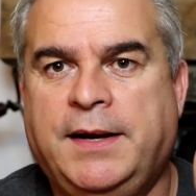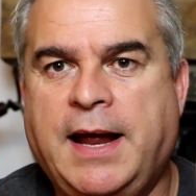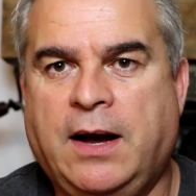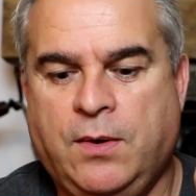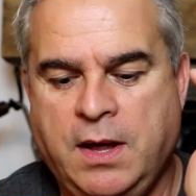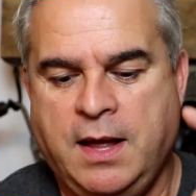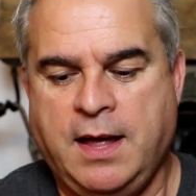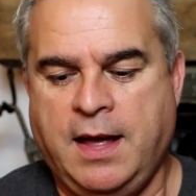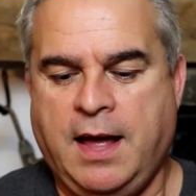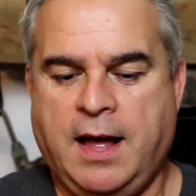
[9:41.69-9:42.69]
Now,
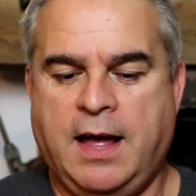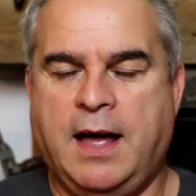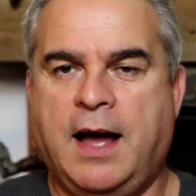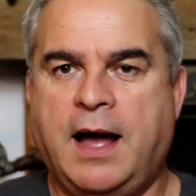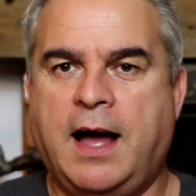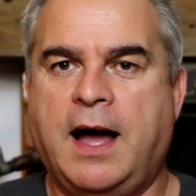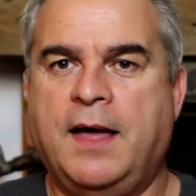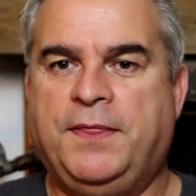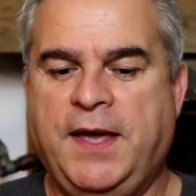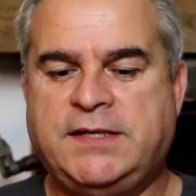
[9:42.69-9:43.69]

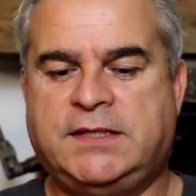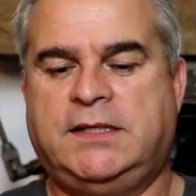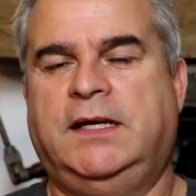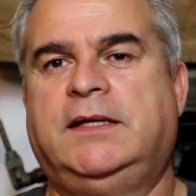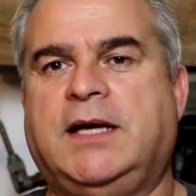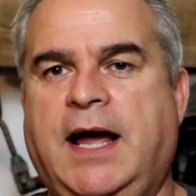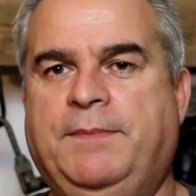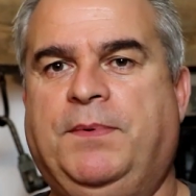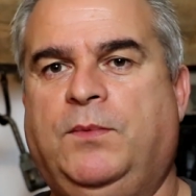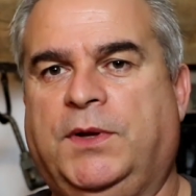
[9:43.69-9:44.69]
this
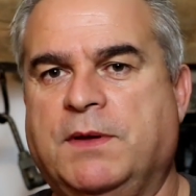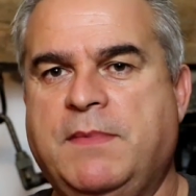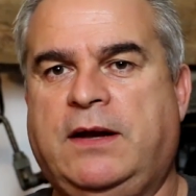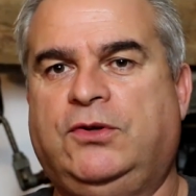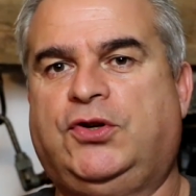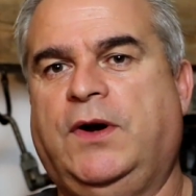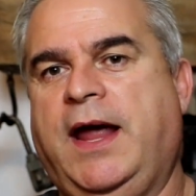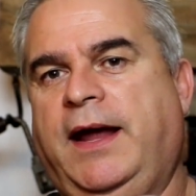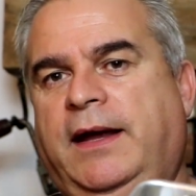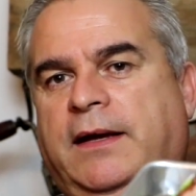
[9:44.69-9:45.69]
type with the metal
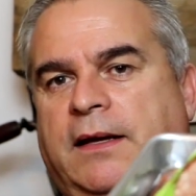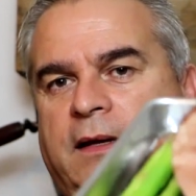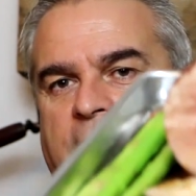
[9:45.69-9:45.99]
tray